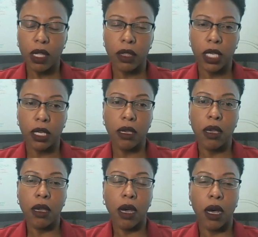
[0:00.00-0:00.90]
the
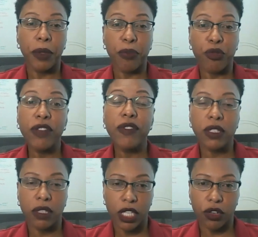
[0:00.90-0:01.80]

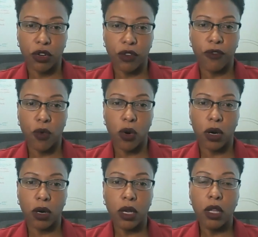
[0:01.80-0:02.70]
previous leader
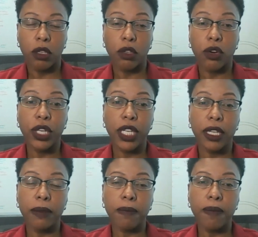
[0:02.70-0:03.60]
for
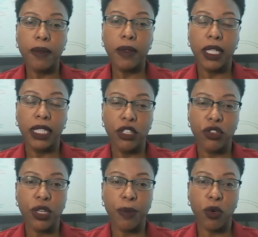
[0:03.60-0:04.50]
learning,
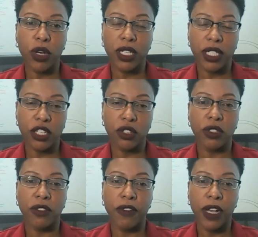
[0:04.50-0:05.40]
leadership, and
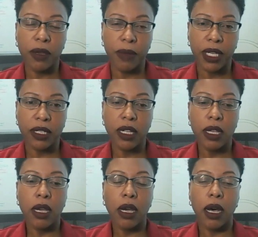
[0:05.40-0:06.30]
organizational development
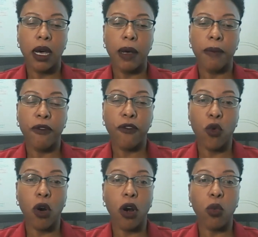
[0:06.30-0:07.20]

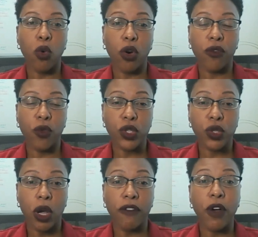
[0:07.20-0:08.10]
for our
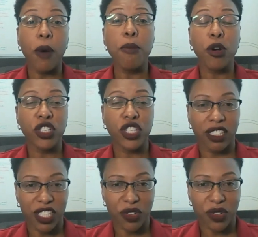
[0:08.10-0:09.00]
workforce of
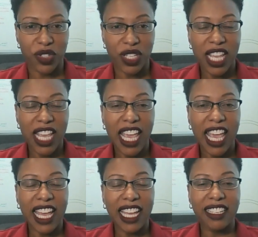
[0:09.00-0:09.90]
emerging leaders.
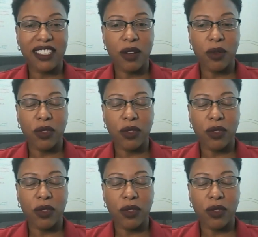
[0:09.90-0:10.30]
And